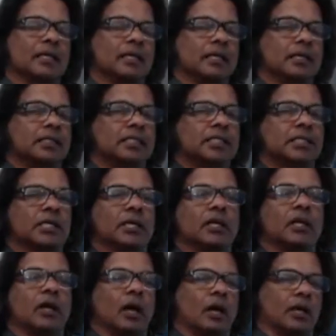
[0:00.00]

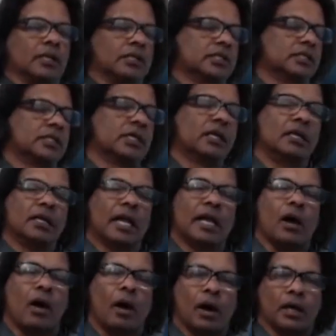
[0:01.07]
still it's still an
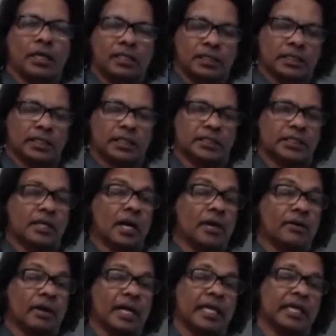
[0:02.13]
art. It's not
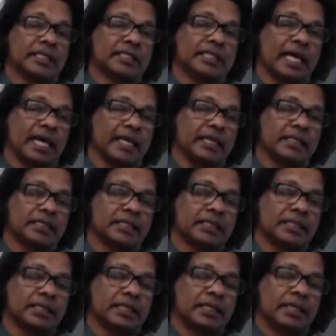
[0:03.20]
really a science
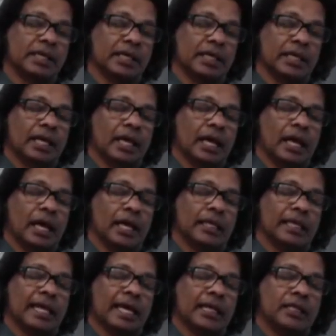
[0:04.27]
uh,
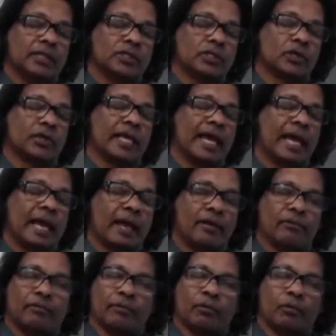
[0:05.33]
yet. So they have
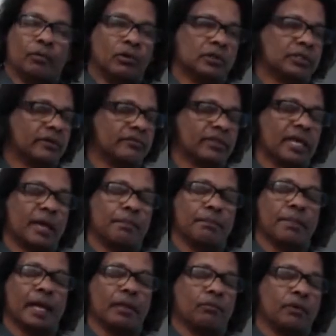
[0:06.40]
rules of thumb
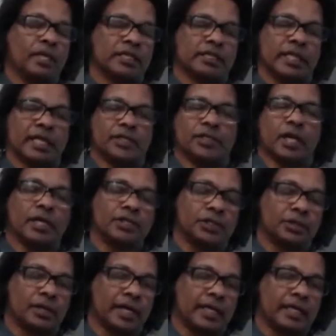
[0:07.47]
by which they judge
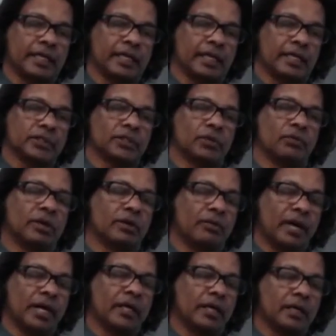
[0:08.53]
your idea. So we're
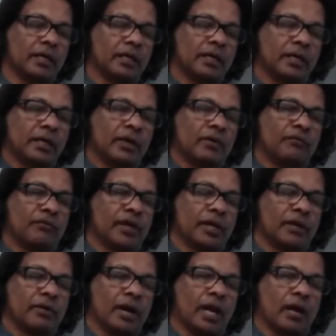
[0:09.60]
trying to
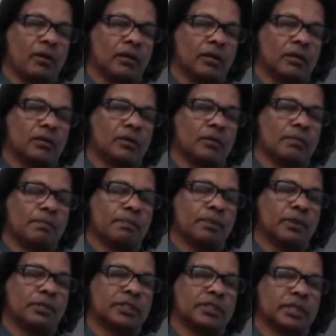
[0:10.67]
figure out to
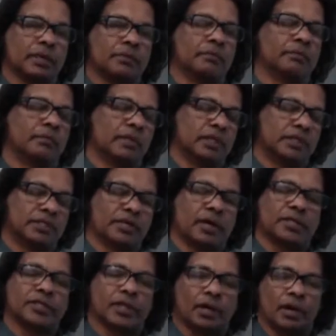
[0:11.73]
put some
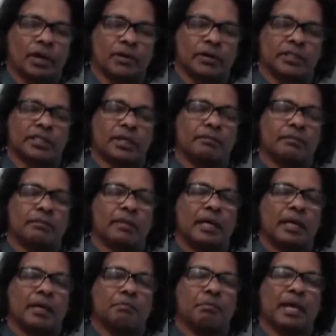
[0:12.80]
structure around it, some
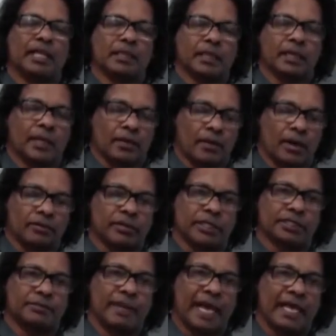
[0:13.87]
method around
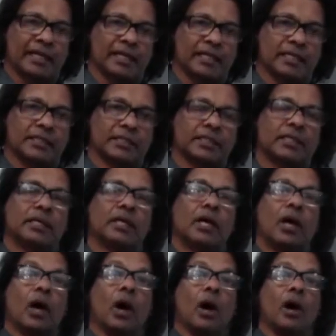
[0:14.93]
this madness
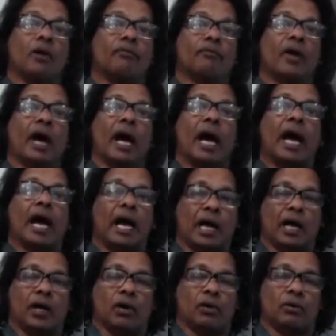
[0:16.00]
of
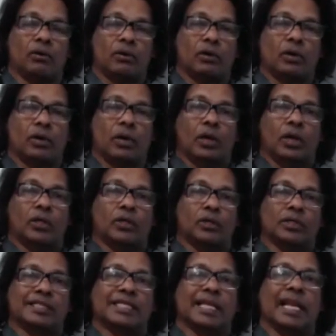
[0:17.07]
how to
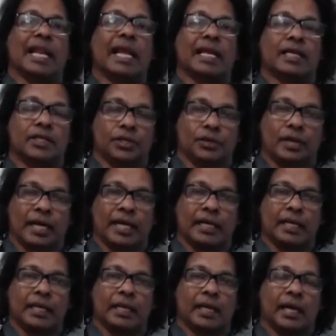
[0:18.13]
select your
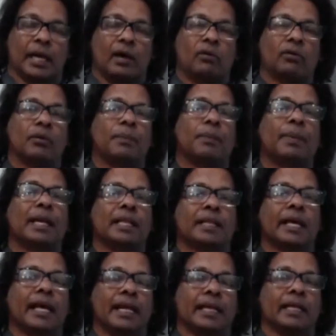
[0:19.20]
idea, how to pick the
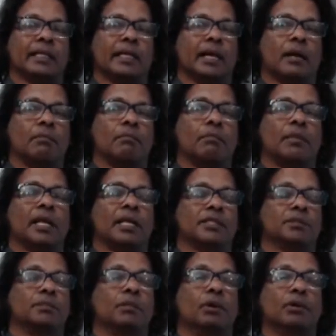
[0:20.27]
idea that, um, that is
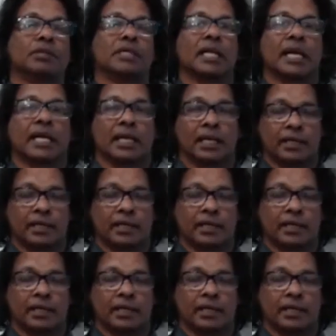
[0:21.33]
most likely